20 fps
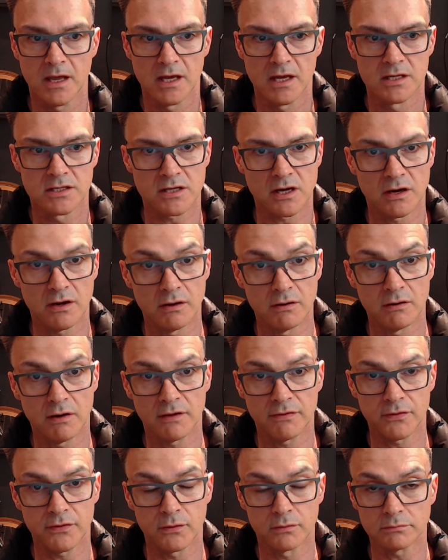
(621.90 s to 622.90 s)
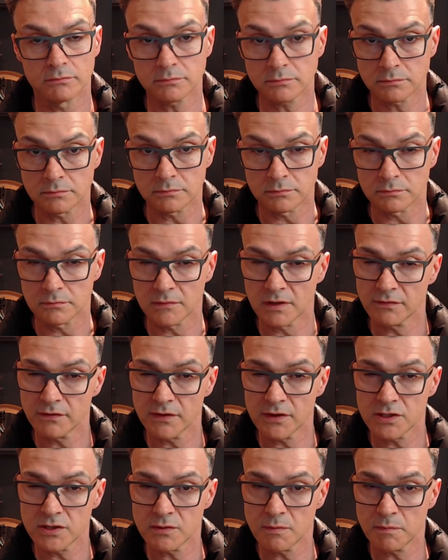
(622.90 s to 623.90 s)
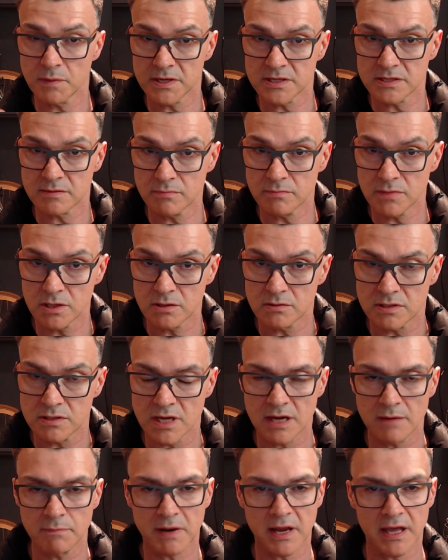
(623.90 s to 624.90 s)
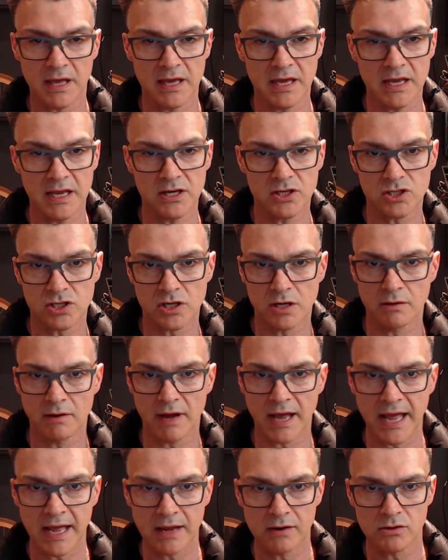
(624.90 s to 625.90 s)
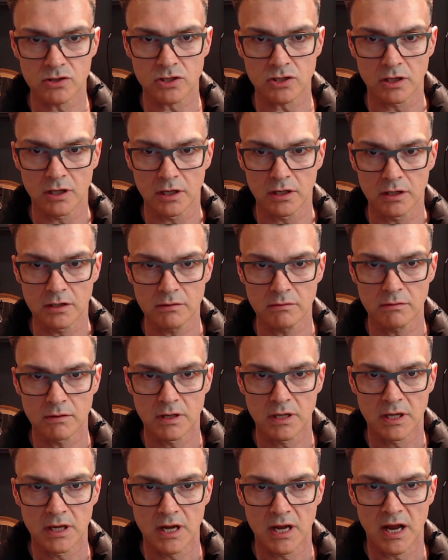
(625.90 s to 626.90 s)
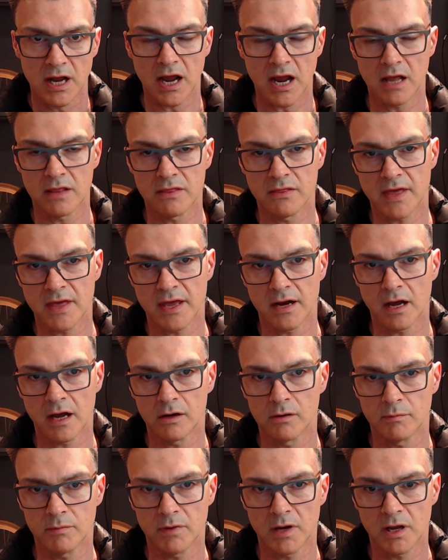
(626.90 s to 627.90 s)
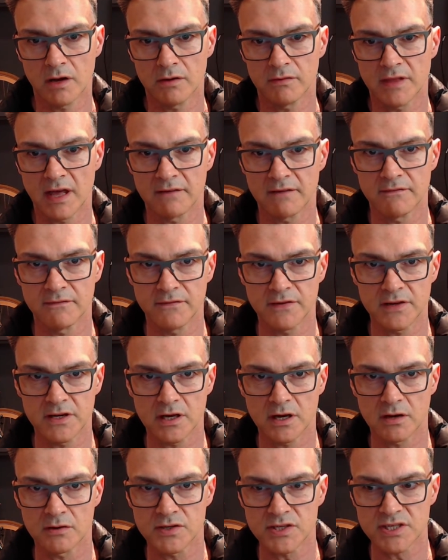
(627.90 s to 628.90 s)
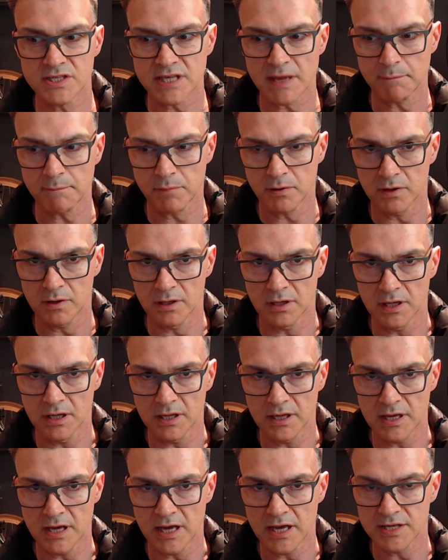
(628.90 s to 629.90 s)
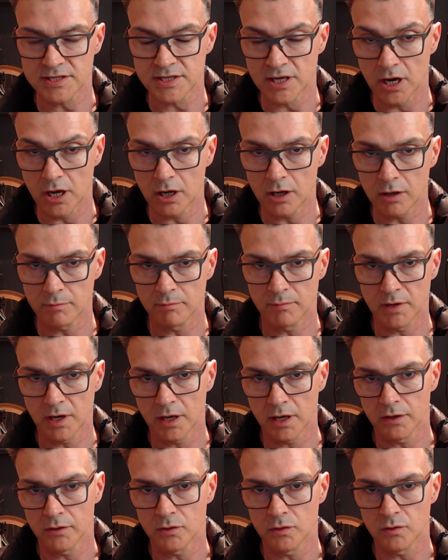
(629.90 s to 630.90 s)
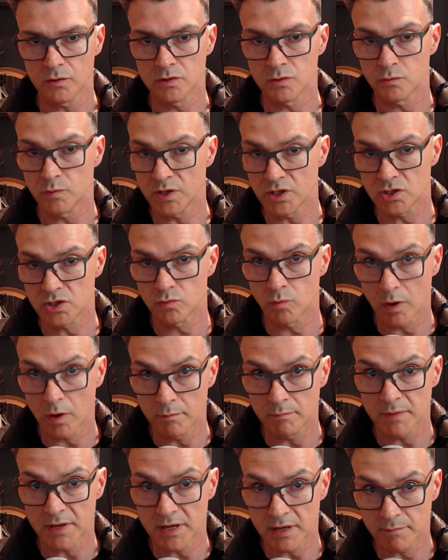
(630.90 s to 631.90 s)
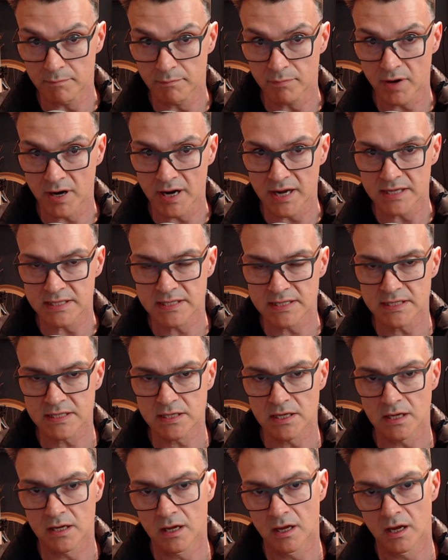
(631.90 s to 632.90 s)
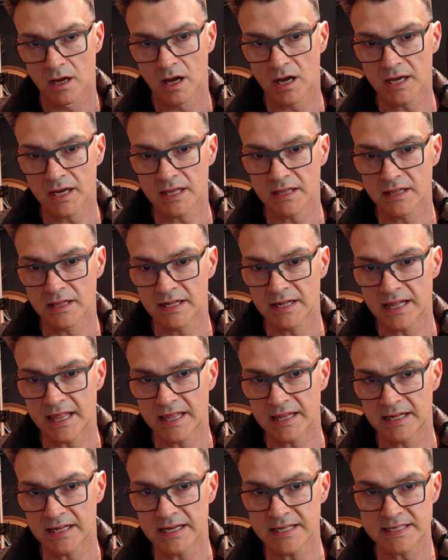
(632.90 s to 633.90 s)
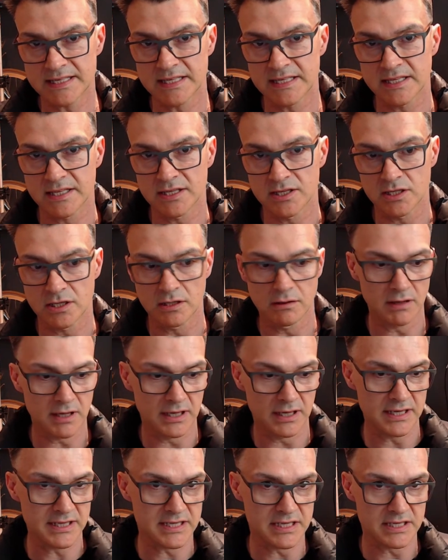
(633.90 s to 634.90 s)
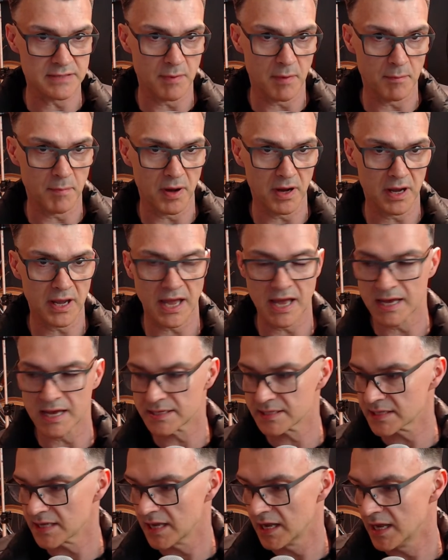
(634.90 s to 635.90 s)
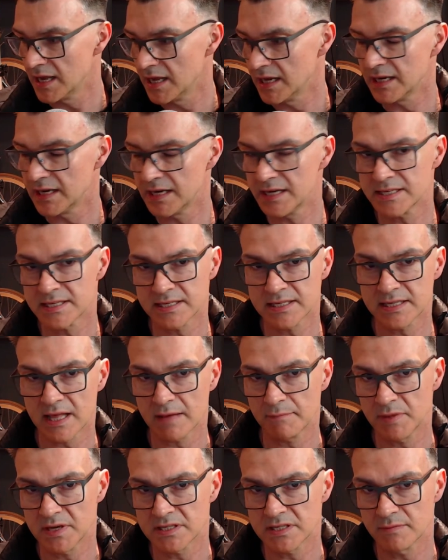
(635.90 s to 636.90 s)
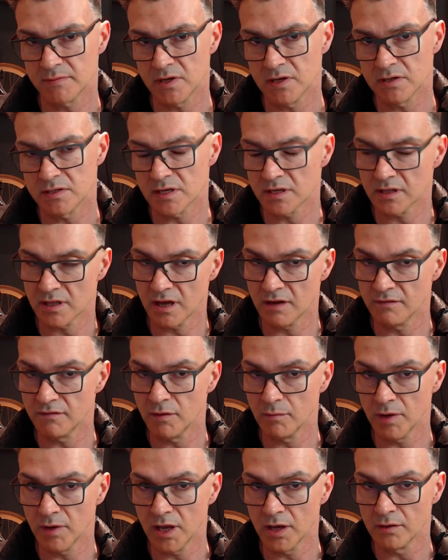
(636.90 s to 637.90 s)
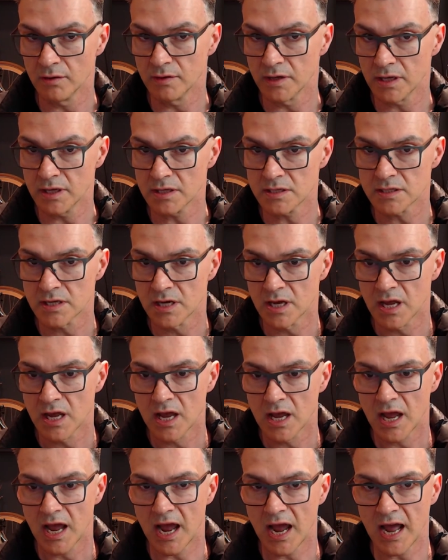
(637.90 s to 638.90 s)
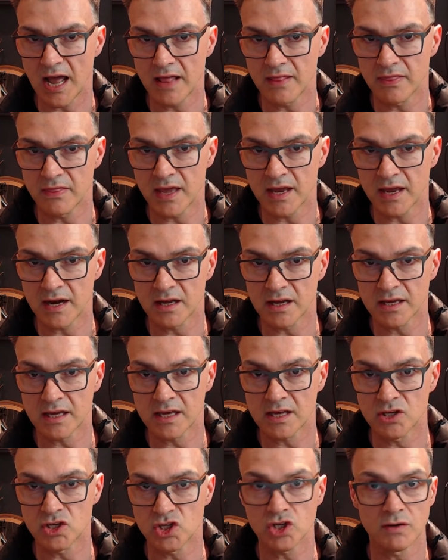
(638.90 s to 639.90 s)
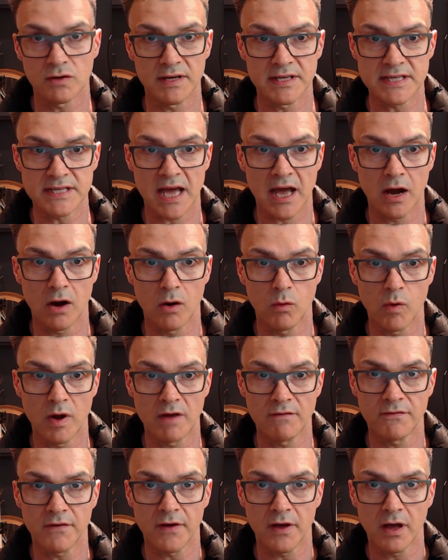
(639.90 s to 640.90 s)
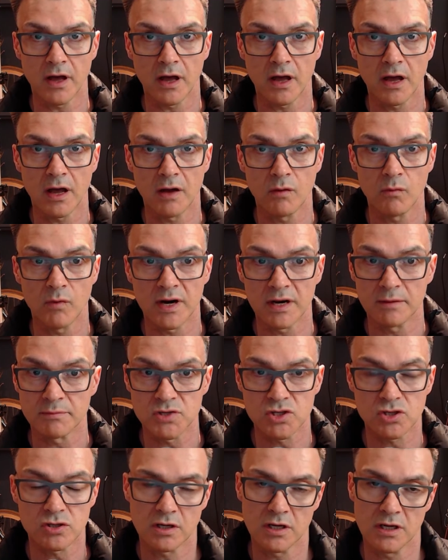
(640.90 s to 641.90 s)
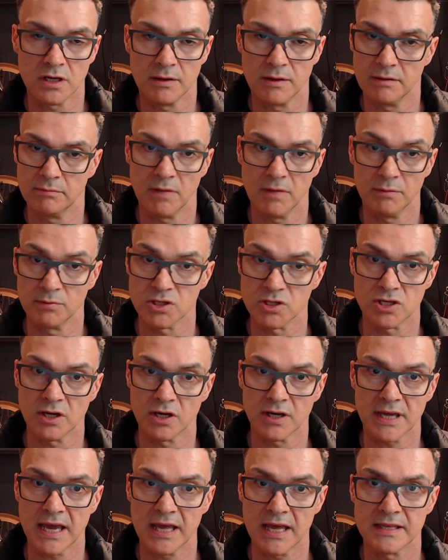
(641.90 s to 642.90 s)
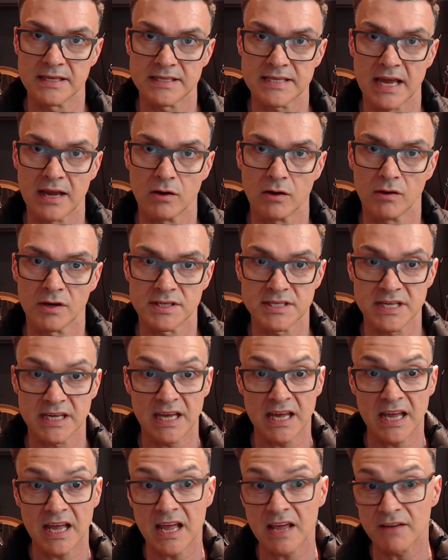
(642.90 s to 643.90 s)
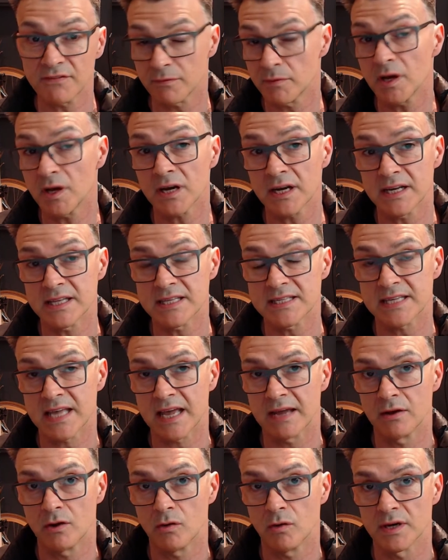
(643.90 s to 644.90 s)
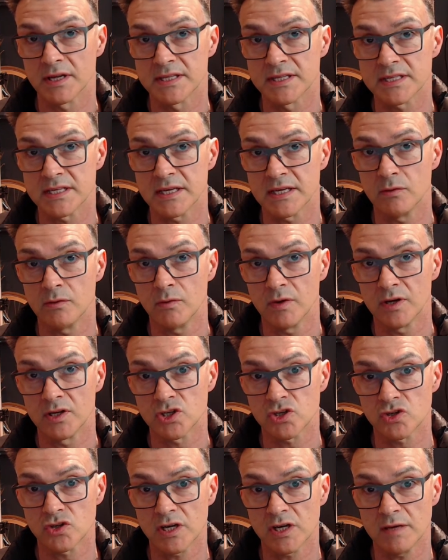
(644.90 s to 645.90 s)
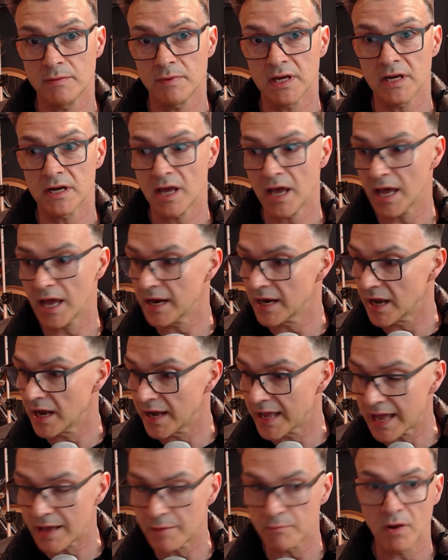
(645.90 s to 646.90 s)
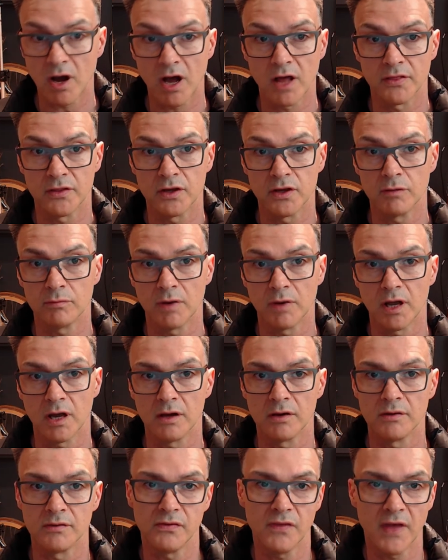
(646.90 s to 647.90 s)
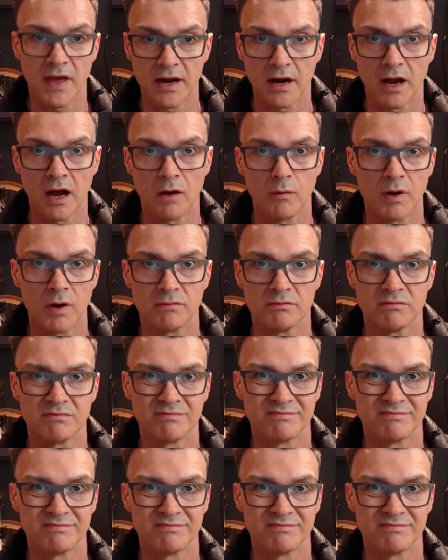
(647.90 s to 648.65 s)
So I thought, if I do a piece of music, play intro, outro, and then upload that video separately as an upload, which won't be compressed, I can then listen to the two. I can listen to my podcast, listen to that piece of music that I've uploaded, and then I can surely tell whether when I'm streaming, I'm just not getting the sound quality. If I'm not getting the sound quality when streaming and I am on the upload, then I won't